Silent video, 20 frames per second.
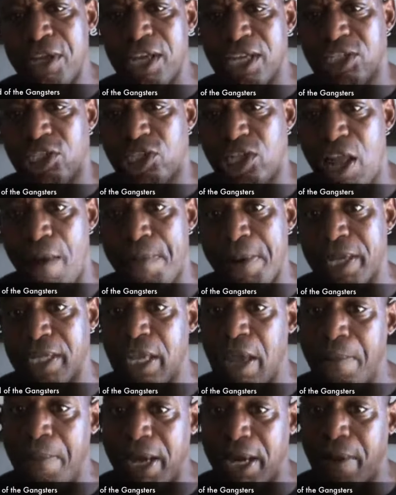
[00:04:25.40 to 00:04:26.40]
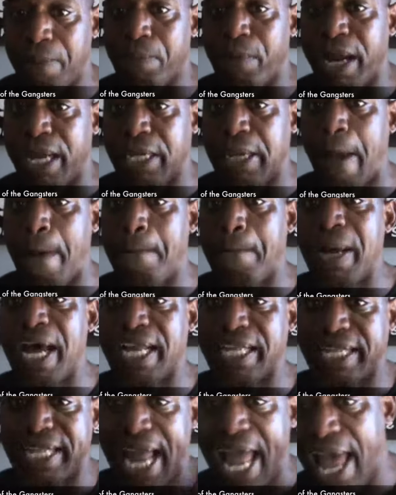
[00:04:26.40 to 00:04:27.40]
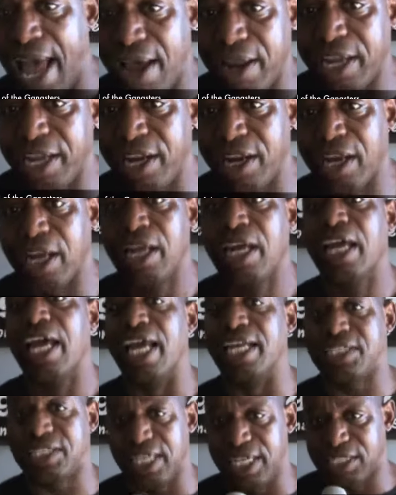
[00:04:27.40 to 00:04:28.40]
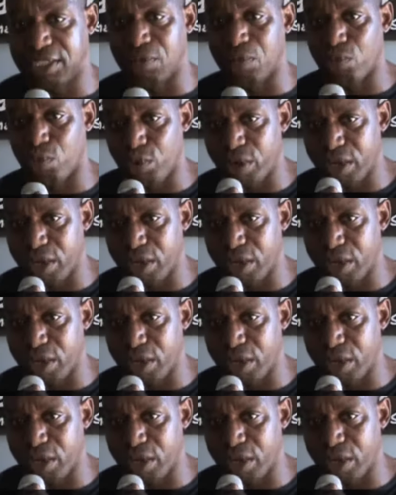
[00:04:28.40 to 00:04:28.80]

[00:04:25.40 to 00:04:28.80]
you're slipping. You better bring your butt down here and see some